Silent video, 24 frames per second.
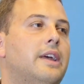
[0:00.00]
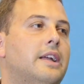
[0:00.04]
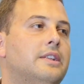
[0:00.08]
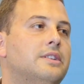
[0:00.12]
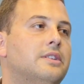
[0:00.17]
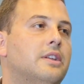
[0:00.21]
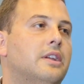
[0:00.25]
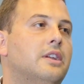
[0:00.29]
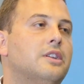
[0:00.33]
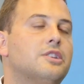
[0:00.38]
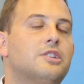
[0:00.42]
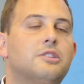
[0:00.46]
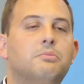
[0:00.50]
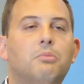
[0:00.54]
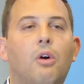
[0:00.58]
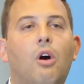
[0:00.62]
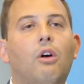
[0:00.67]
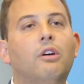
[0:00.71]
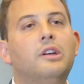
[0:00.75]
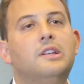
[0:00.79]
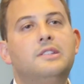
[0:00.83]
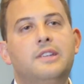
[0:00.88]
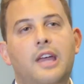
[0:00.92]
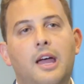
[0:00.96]
that's like a
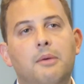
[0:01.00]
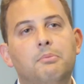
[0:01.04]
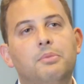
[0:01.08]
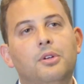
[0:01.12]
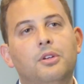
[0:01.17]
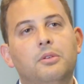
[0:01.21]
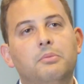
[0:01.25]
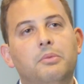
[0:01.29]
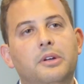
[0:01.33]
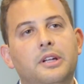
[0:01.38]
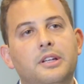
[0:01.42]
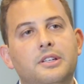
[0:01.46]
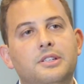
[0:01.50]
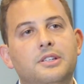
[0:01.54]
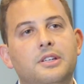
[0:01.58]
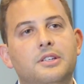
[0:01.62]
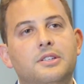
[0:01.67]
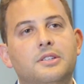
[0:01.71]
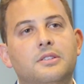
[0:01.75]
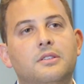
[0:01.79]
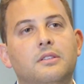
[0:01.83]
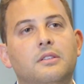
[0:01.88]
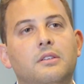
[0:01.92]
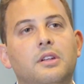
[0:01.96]
small example, but it's
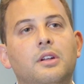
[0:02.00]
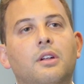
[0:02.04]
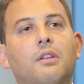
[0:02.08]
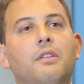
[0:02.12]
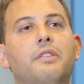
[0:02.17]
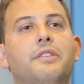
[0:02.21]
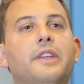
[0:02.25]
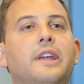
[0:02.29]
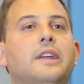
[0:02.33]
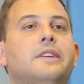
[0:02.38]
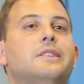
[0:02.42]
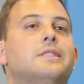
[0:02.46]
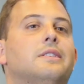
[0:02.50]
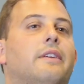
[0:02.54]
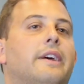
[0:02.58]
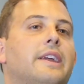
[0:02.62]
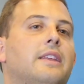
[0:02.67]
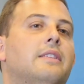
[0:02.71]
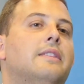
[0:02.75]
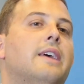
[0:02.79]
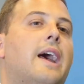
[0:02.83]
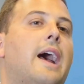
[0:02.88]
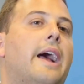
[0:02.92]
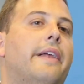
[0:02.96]
just little things
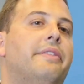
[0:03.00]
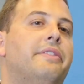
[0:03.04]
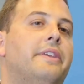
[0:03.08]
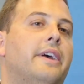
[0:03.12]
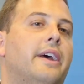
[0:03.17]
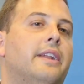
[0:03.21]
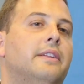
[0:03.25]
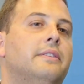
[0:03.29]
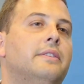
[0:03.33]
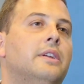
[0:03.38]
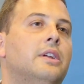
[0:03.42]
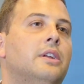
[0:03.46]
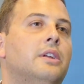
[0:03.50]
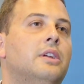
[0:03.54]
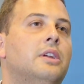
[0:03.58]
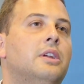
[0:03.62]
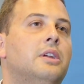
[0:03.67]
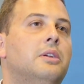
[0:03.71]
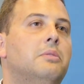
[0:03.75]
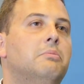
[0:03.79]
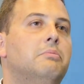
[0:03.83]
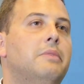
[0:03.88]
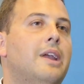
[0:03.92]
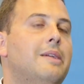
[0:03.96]
like that
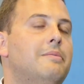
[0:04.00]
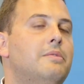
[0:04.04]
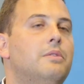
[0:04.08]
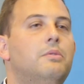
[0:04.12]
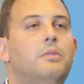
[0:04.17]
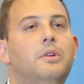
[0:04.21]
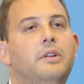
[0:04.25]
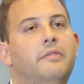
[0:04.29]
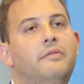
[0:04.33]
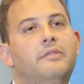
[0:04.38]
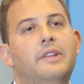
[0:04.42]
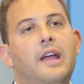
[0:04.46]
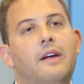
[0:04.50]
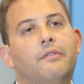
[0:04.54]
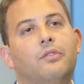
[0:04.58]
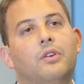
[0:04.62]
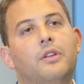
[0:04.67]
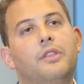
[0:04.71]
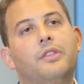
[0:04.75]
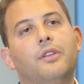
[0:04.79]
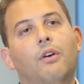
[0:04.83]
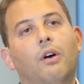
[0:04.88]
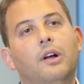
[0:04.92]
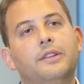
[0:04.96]
maybe would have
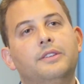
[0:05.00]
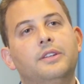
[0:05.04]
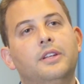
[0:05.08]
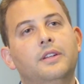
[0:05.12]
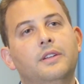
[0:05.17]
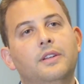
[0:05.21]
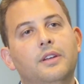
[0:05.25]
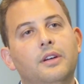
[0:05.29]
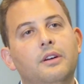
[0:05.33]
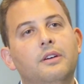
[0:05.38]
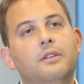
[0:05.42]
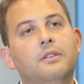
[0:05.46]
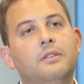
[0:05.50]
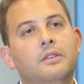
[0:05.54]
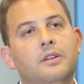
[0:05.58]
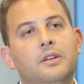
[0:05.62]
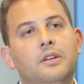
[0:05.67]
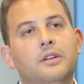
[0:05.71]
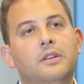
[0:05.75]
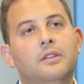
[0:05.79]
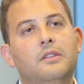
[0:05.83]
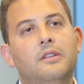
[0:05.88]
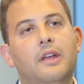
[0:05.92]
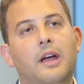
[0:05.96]
never thought to do,
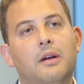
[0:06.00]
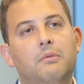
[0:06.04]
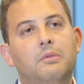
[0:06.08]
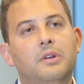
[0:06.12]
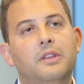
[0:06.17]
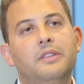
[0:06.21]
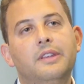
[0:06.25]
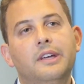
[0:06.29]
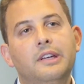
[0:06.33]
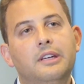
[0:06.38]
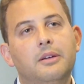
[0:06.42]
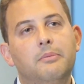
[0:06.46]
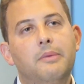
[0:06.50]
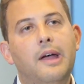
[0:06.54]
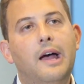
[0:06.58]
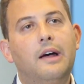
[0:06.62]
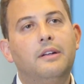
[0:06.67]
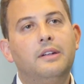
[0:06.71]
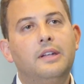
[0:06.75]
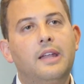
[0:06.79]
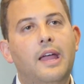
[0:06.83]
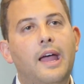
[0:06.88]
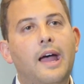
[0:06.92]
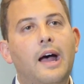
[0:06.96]
that we think
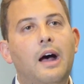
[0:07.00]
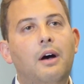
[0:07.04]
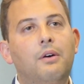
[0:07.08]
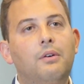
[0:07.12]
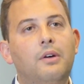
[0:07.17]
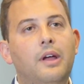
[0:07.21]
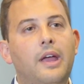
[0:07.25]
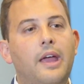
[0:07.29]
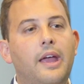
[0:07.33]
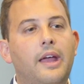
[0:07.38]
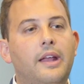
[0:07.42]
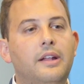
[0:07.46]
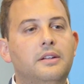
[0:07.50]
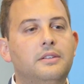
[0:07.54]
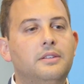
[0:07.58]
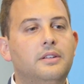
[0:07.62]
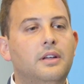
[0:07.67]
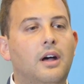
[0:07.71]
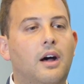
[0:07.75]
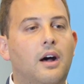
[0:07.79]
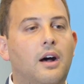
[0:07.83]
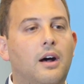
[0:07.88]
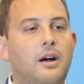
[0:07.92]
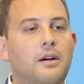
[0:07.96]
about now,
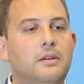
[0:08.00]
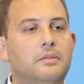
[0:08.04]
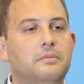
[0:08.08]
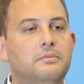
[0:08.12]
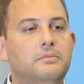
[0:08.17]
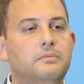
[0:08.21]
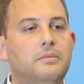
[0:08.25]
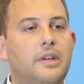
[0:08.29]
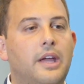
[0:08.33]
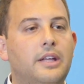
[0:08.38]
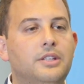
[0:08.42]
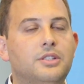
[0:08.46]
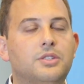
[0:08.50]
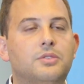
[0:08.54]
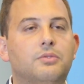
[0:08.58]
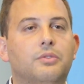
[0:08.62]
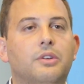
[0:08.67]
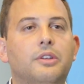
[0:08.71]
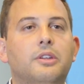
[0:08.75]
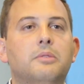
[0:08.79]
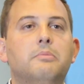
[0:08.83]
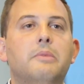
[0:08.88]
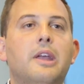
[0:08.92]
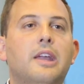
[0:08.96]
and
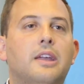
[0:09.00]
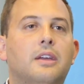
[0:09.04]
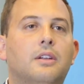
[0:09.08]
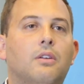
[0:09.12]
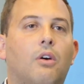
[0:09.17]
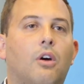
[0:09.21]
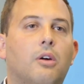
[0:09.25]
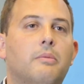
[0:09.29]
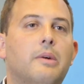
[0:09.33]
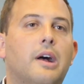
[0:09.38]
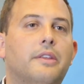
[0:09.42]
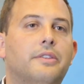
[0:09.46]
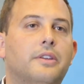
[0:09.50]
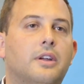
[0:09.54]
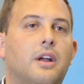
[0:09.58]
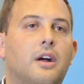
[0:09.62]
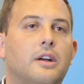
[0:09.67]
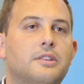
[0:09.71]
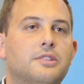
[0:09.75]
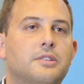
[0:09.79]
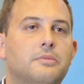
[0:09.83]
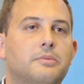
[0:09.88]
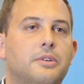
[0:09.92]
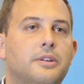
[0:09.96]
just really make it all about the
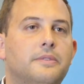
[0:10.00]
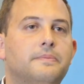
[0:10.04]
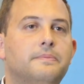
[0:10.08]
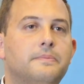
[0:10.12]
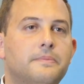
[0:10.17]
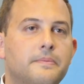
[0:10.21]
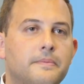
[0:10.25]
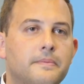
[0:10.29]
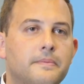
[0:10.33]
customer.